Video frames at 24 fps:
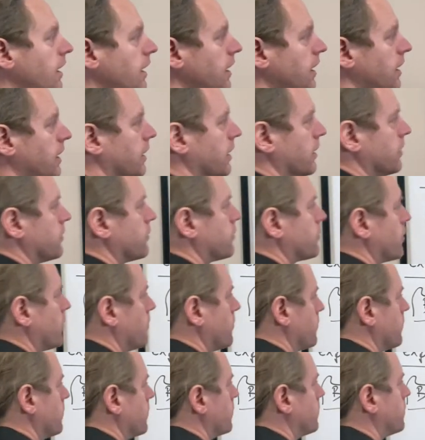and
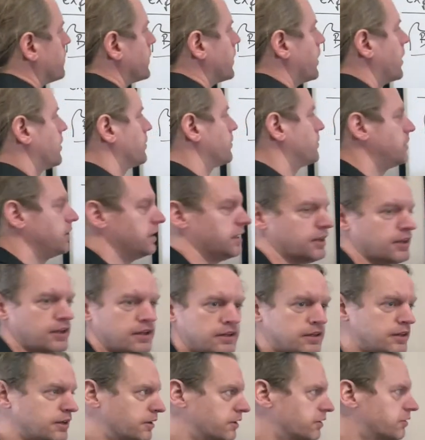some velocity
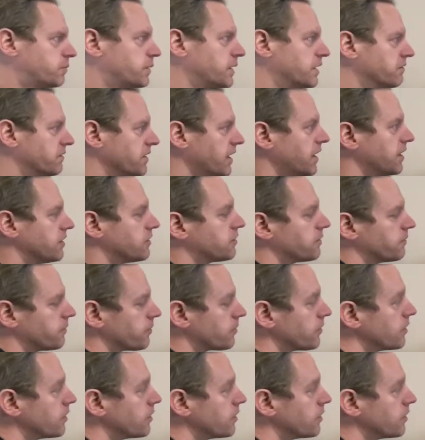near the speed of light.